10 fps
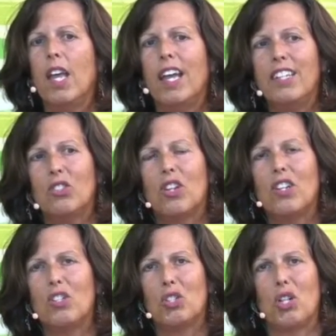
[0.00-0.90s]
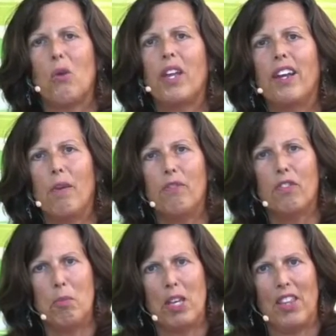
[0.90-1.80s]
And he started showing up
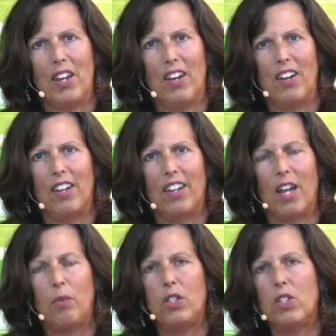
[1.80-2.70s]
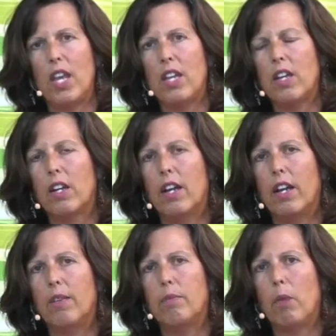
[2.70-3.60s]
for me there. I would take
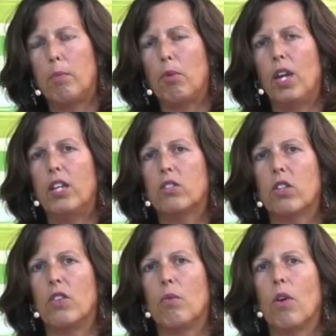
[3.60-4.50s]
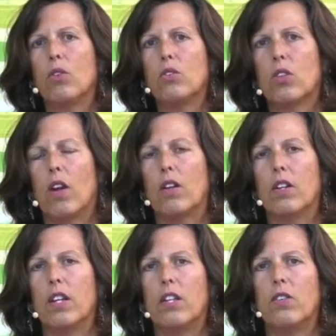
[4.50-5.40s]
my breaks in the Rose
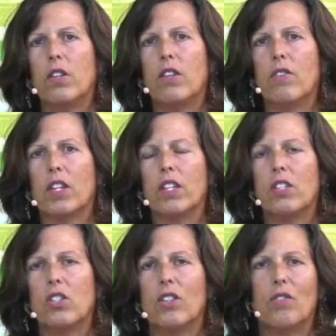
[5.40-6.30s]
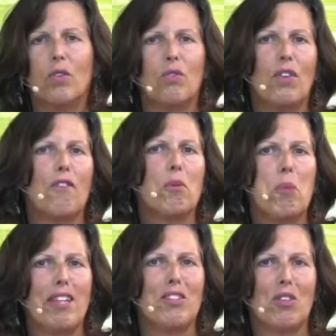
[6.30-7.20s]
Garden at Unity Village. And if you've ever
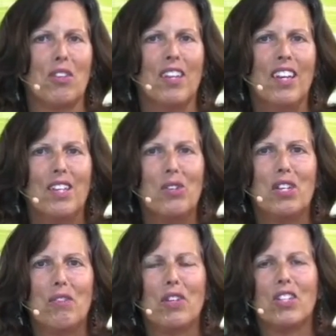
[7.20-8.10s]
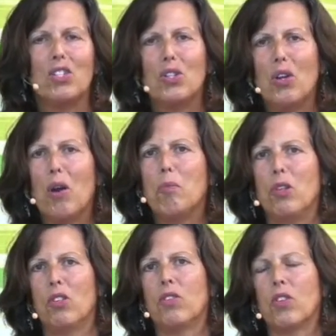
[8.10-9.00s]
been to the Unity Village, you know how
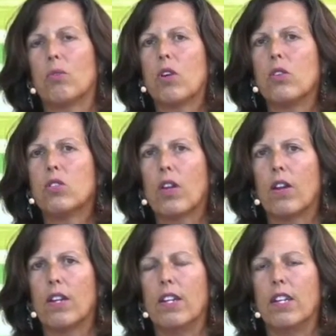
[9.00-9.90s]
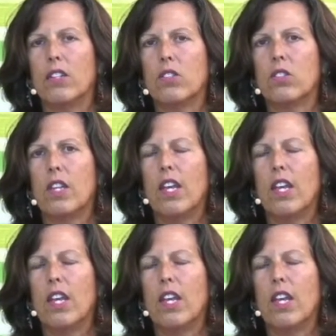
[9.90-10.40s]
beautiful the Rose Garden is.